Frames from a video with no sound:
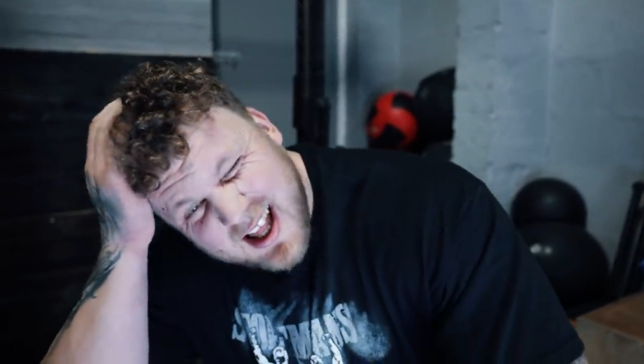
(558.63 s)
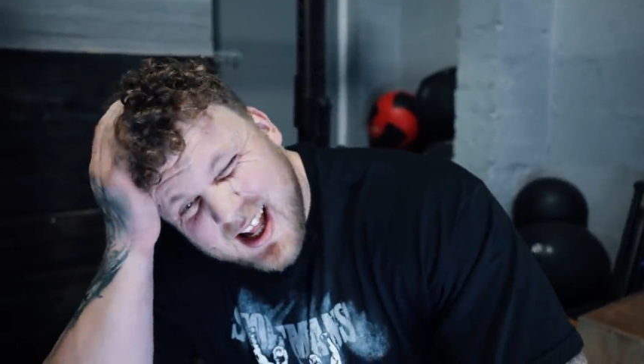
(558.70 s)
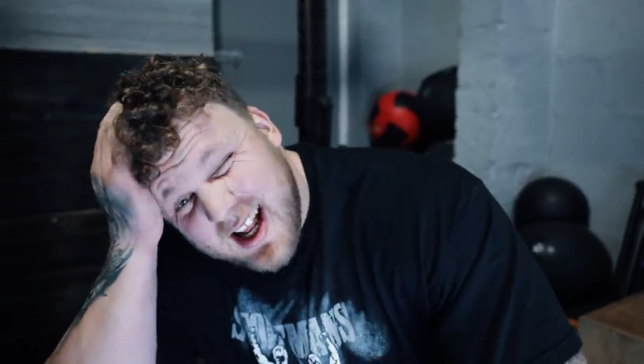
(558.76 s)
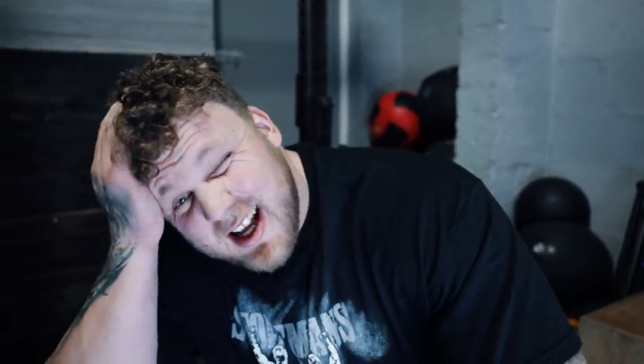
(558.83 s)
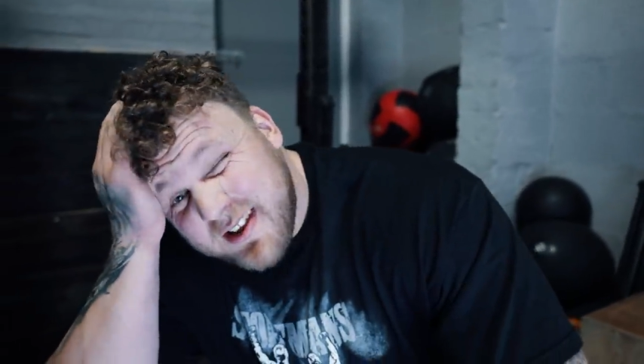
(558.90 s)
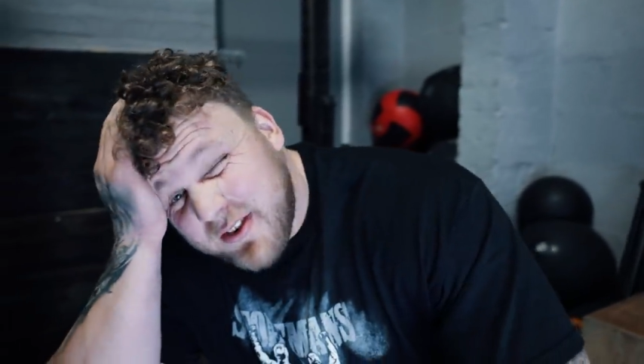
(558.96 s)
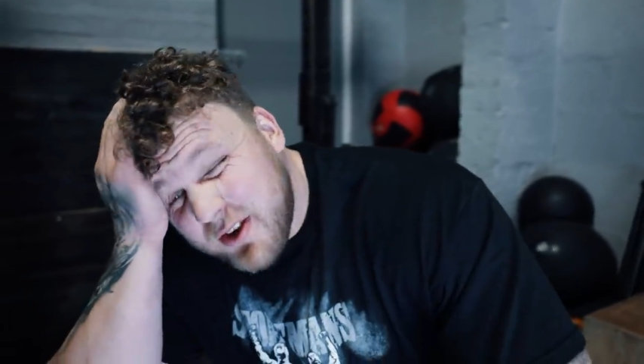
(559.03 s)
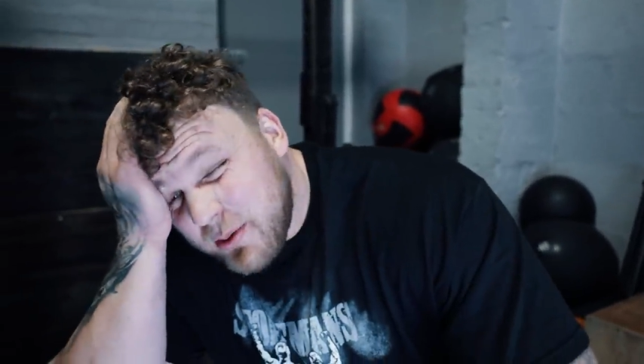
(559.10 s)
the
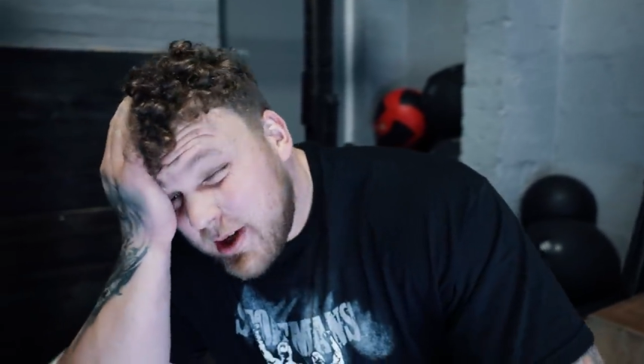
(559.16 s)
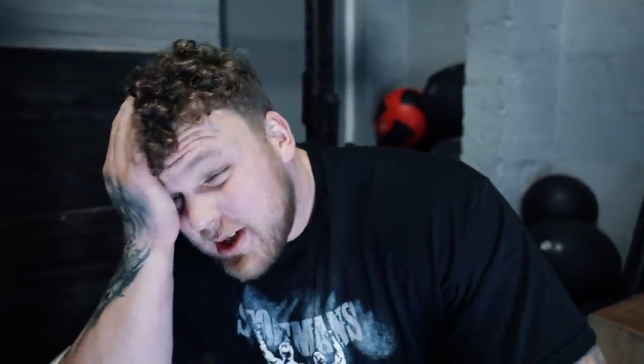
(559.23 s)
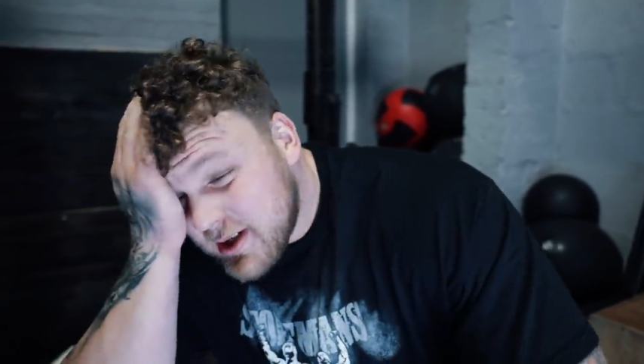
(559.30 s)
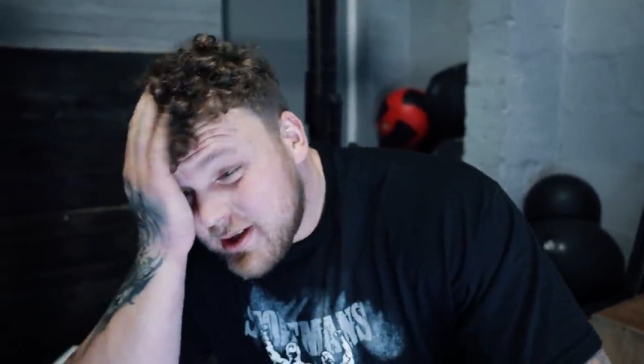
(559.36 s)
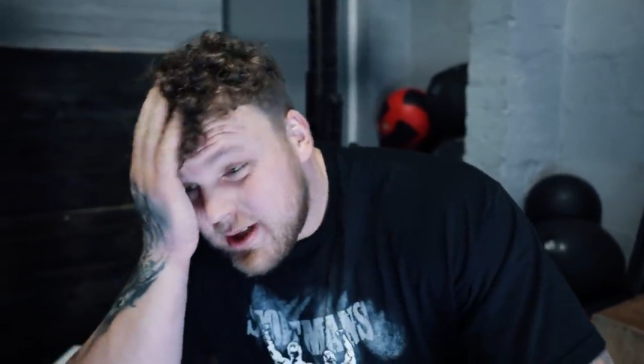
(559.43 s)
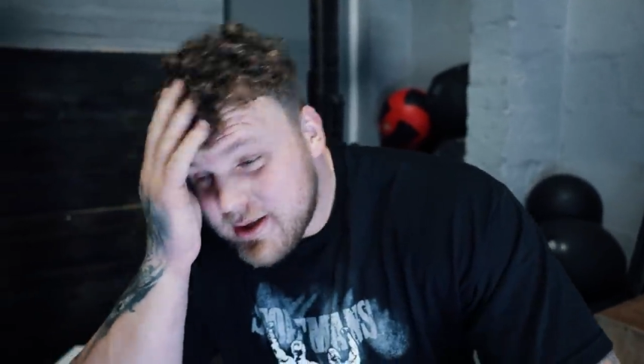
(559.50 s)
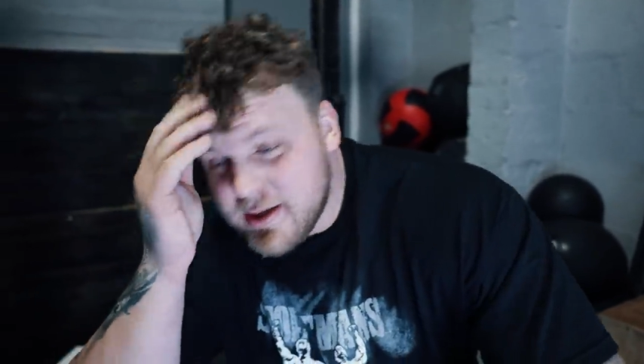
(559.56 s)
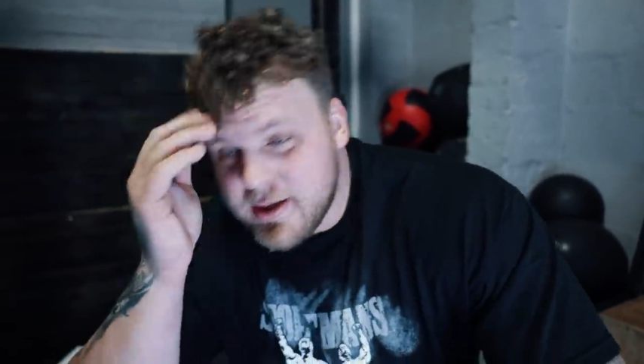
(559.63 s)
last few
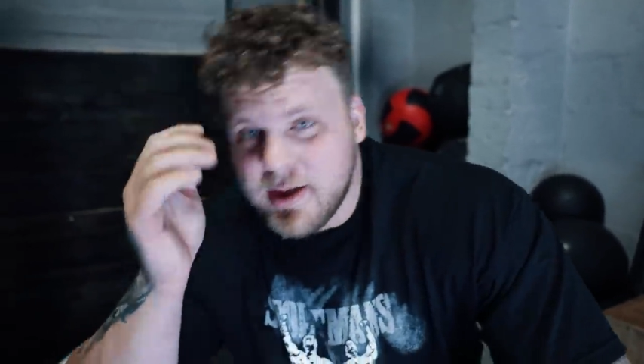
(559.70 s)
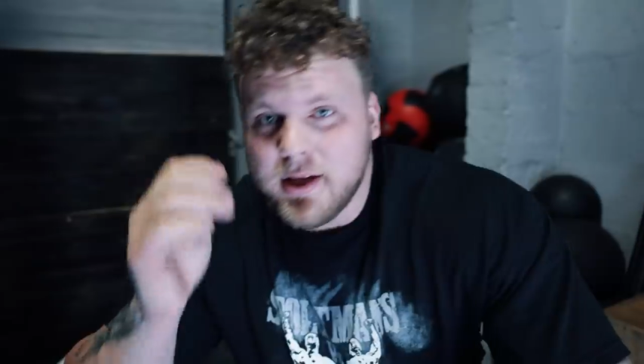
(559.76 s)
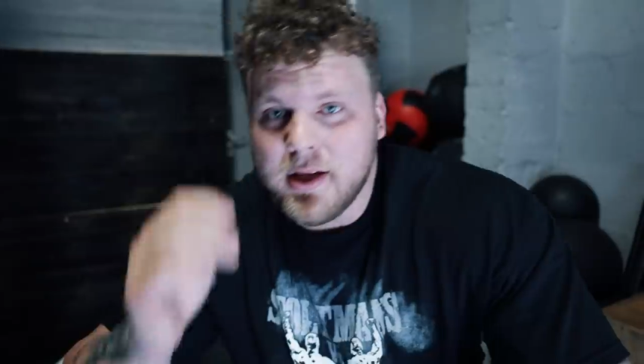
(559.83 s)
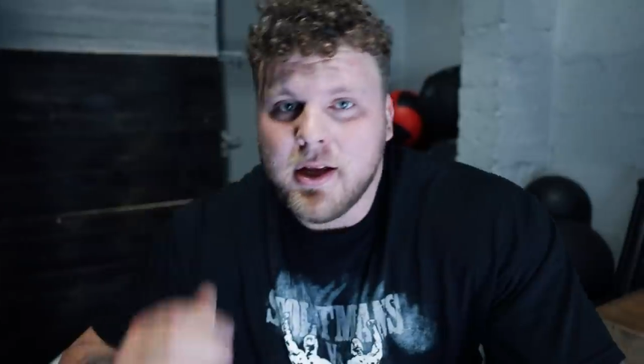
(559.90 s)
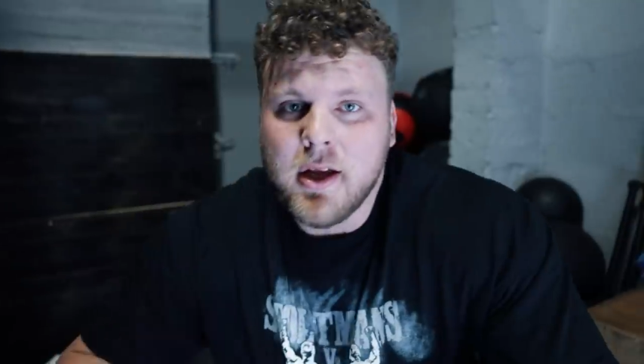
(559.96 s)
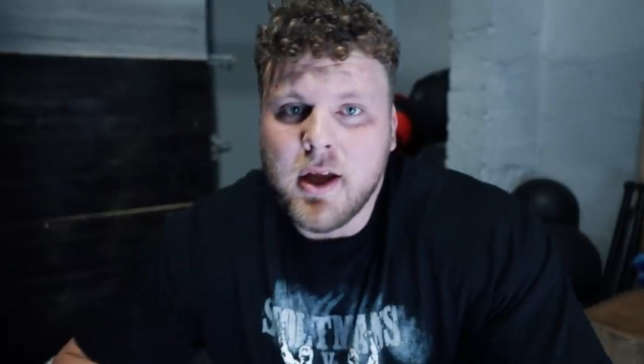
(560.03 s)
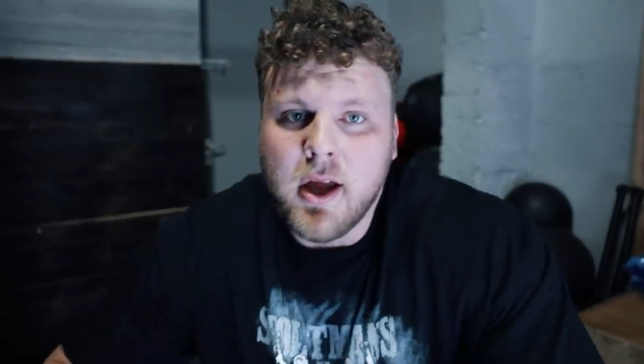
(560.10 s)
weeks. Just